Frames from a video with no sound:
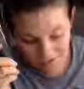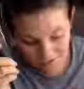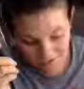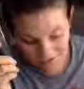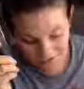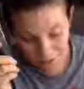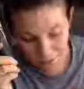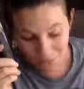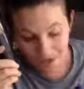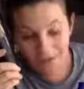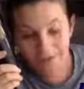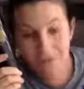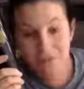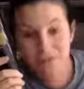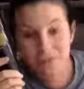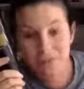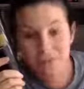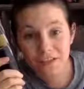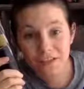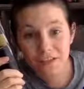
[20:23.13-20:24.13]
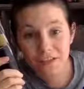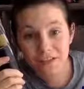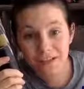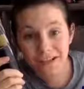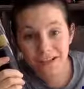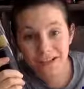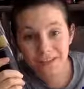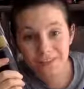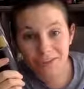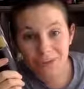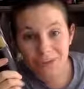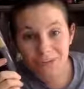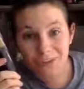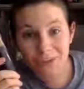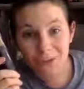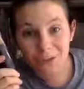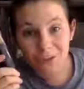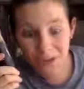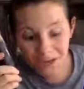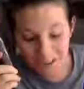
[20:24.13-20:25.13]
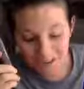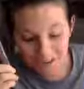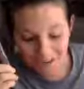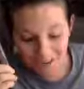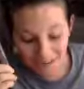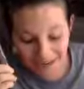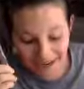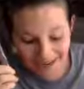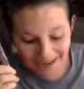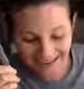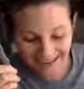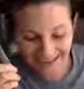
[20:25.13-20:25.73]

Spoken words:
I'll wait for the video to catch up so you can answer me.